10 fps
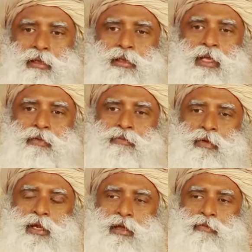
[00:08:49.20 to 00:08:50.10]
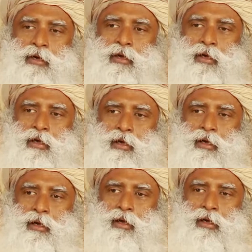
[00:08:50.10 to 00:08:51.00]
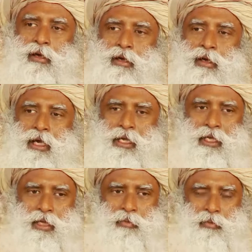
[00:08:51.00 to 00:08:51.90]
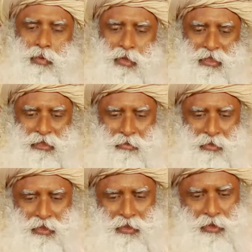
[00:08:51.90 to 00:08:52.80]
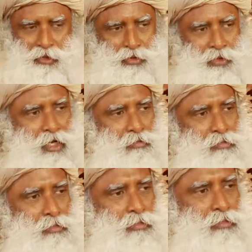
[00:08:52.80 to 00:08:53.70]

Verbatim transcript: Then whenever any important meeting is to come,